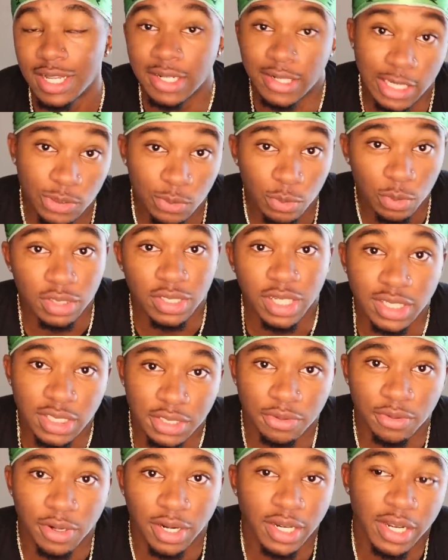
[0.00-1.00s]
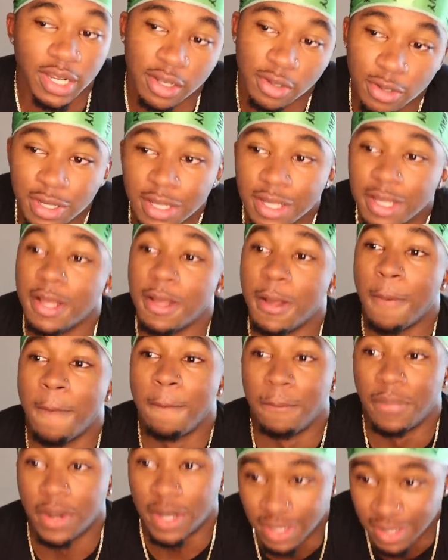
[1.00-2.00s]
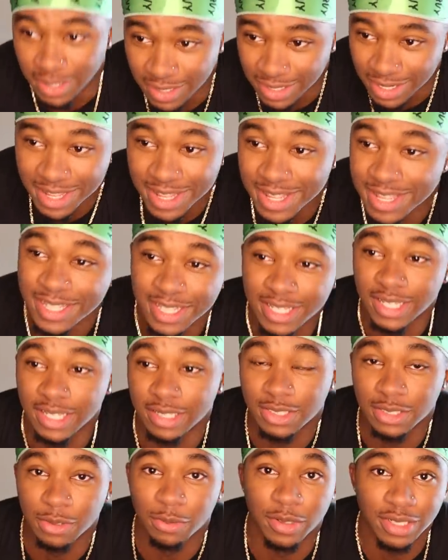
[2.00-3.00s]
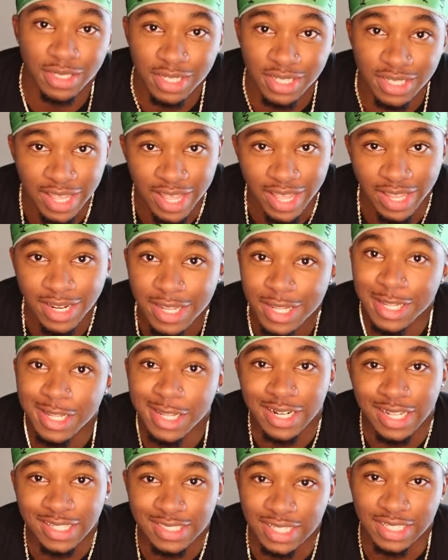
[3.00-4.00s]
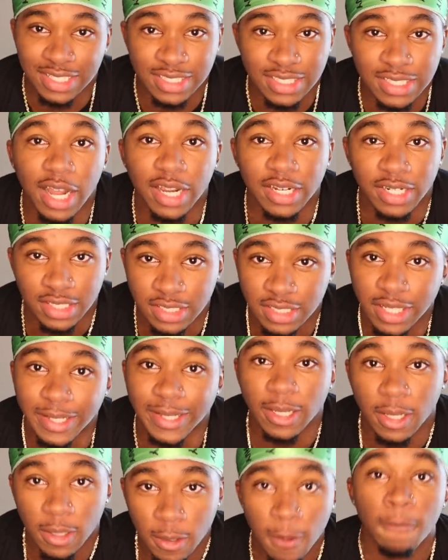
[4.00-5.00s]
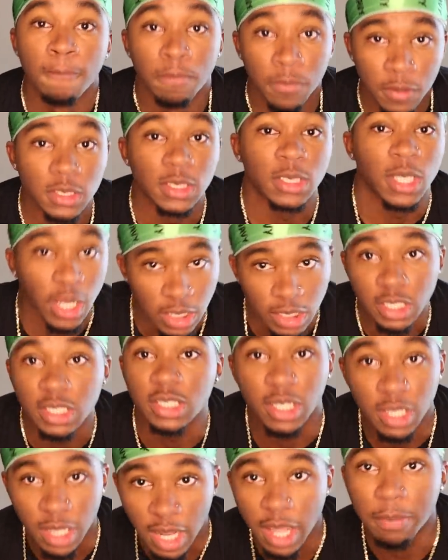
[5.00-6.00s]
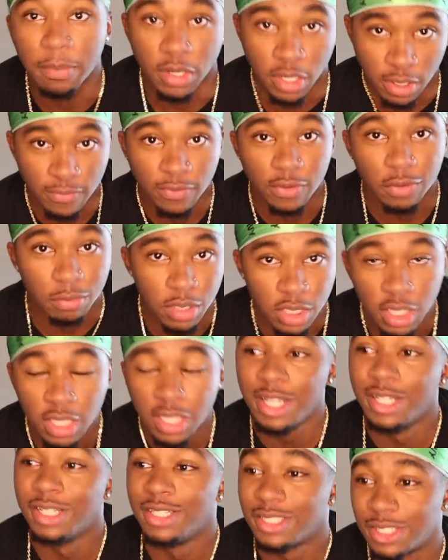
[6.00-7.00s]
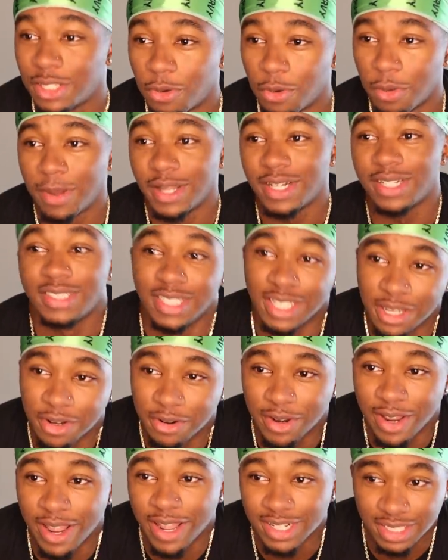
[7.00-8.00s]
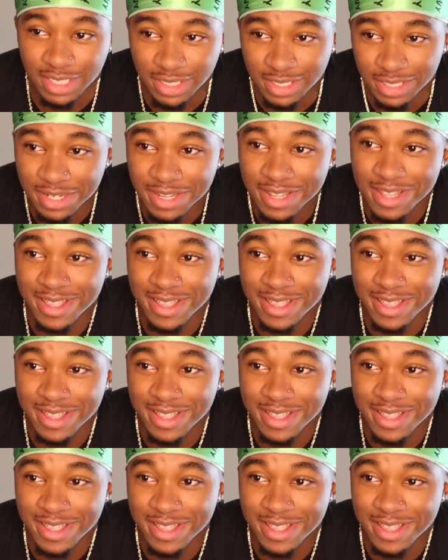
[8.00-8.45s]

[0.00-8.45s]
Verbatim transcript: That's what we're testing right now. But if someone did that, that's like a sign that's like, it's time to get the clapping, you feel me? So we about to see her reaction.